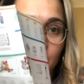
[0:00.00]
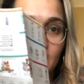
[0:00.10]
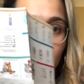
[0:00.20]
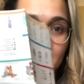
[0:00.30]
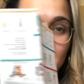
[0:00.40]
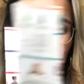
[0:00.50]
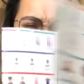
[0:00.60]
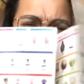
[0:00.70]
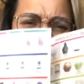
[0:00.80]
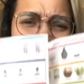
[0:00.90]
it,
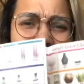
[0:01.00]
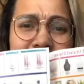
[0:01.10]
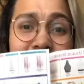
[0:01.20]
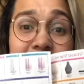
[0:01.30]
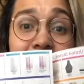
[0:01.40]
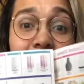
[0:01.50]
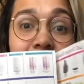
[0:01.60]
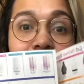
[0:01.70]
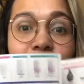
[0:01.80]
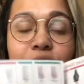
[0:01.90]
hopefully this is not
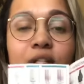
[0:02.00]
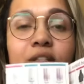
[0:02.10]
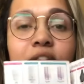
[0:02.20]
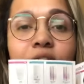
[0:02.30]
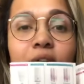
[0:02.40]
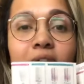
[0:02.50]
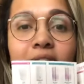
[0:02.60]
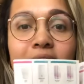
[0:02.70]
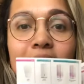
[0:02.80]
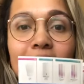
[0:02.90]
confusing to you
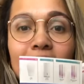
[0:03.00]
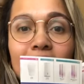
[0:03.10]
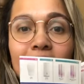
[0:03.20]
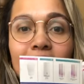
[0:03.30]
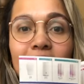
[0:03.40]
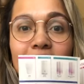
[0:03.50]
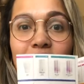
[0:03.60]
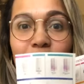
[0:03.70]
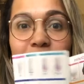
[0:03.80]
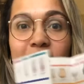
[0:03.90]
guys. So
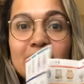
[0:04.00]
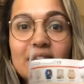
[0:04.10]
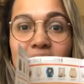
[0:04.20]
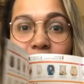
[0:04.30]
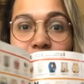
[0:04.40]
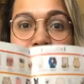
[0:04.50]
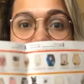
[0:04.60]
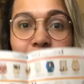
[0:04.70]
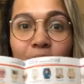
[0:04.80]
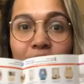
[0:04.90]
this is the label,
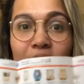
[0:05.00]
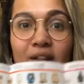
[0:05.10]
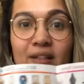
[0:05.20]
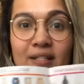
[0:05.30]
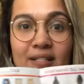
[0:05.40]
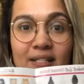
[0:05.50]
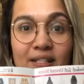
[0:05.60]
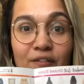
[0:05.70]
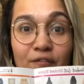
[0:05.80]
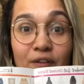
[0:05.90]
this is the
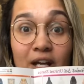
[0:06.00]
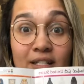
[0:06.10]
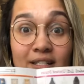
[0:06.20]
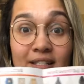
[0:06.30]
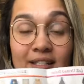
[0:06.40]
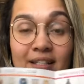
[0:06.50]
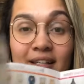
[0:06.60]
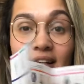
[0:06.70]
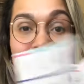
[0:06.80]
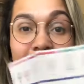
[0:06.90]
front,
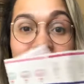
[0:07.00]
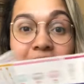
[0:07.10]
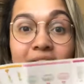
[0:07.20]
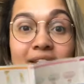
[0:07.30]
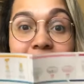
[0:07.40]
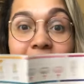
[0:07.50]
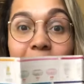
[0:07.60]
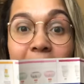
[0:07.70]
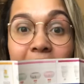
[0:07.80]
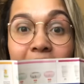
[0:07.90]
this is the
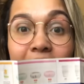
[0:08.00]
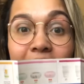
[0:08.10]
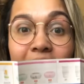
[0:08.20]
back.